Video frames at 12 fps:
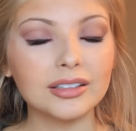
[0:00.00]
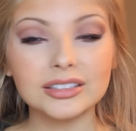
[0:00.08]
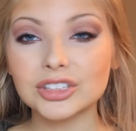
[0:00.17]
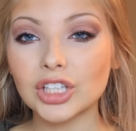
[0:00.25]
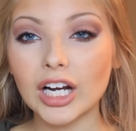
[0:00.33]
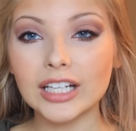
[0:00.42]

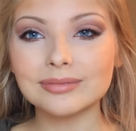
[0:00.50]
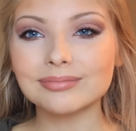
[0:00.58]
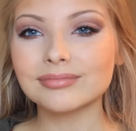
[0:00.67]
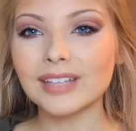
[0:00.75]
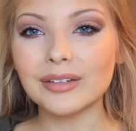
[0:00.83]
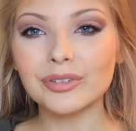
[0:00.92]
It's great
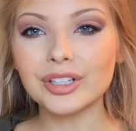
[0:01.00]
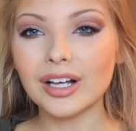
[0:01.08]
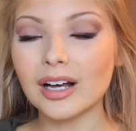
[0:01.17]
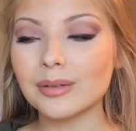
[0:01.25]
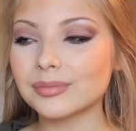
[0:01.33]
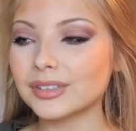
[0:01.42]
every
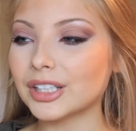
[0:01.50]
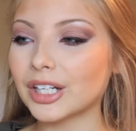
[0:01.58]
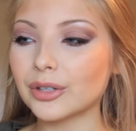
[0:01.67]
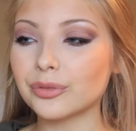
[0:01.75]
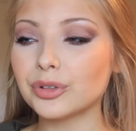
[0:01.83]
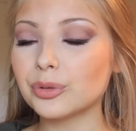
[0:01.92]
time. You
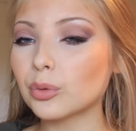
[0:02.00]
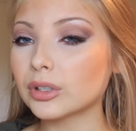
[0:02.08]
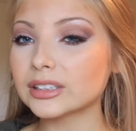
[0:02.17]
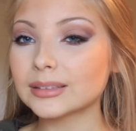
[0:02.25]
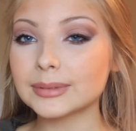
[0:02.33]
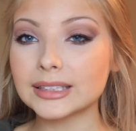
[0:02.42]
know, if you
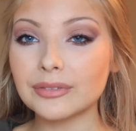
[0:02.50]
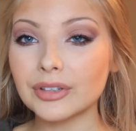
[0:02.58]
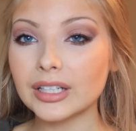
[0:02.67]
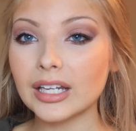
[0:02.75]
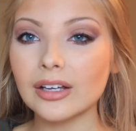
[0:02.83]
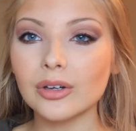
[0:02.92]
want a
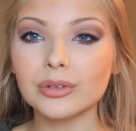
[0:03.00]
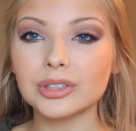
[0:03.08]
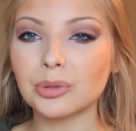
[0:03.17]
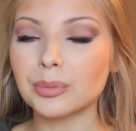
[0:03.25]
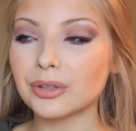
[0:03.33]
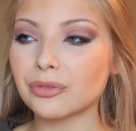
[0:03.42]
specific nail,
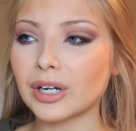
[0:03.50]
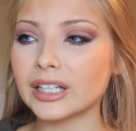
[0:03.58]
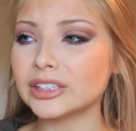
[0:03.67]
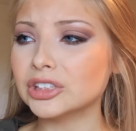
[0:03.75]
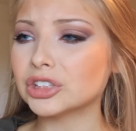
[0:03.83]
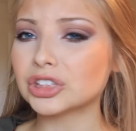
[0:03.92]
don't be
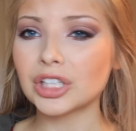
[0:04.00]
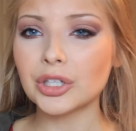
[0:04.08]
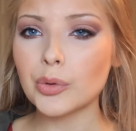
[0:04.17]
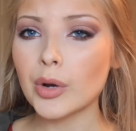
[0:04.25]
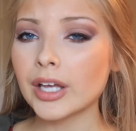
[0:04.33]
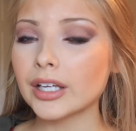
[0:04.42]
afraid. Just
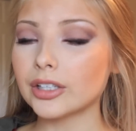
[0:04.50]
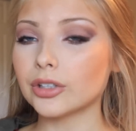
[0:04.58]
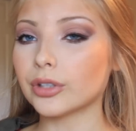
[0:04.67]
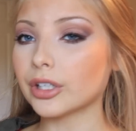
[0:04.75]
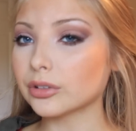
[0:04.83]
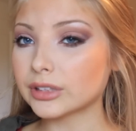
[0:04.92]
show
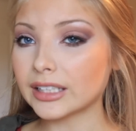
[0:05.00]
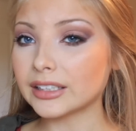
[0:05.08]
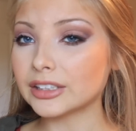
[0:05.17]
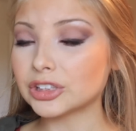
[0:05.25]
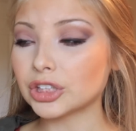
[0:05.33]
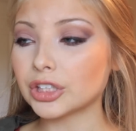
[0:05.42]
your nail
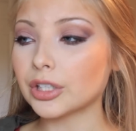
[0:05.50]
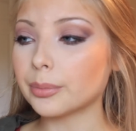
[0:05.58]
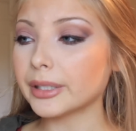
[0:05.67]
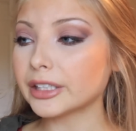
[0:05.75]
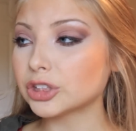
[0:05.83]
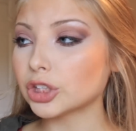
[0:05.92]
technician a
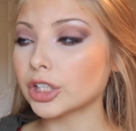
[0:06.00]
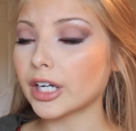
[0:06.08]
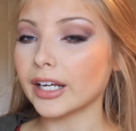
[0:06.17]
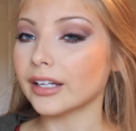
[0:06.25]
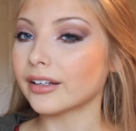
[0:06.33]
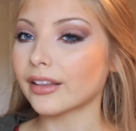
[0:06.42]
picture
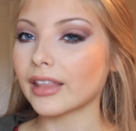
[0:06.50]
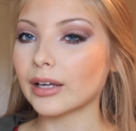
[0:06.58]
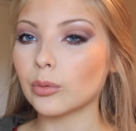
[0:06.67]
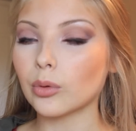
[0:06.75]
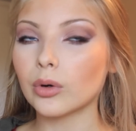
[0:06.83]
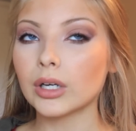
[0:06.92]
and
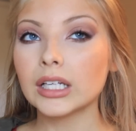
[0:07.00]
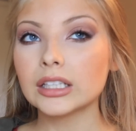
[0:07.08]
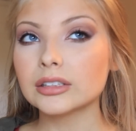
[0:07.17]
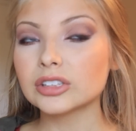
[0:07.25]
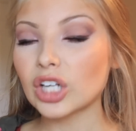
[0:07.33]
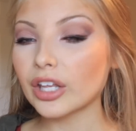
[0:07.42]
they will
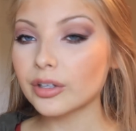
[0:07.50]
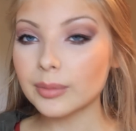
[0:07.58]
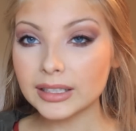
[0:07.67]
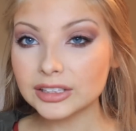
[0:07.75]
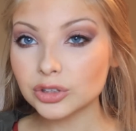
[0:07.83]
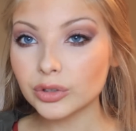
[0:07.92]
try their
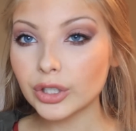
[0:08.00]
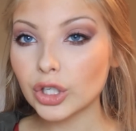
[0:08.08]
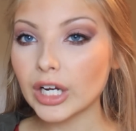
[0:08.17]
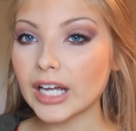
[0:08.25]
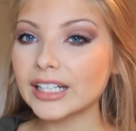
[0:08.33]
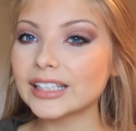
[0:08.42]
best to
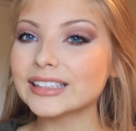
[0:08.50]
recreate